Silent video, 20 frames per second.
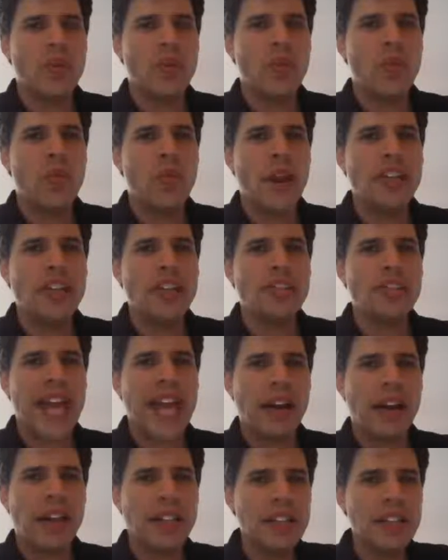when you're
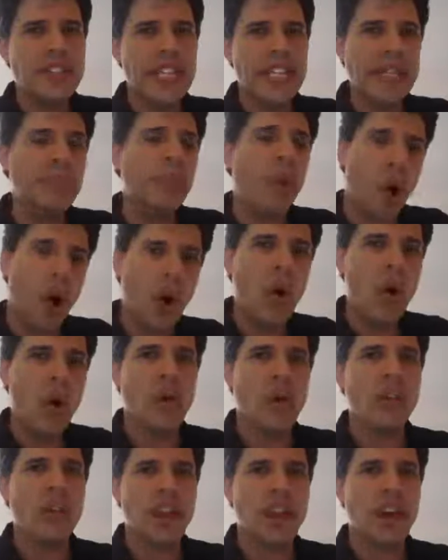down in the deep
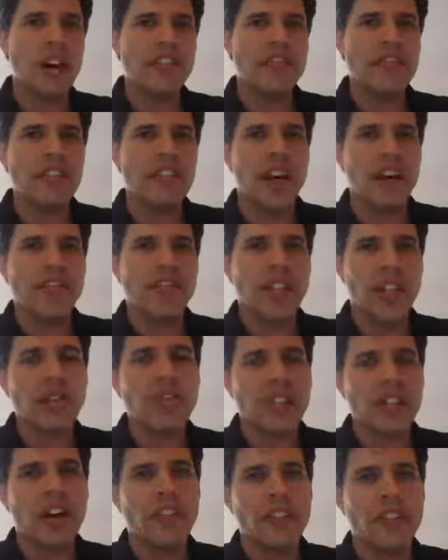hole of
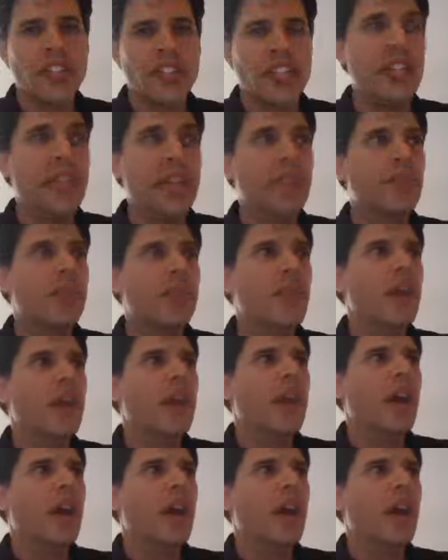low self-esteem,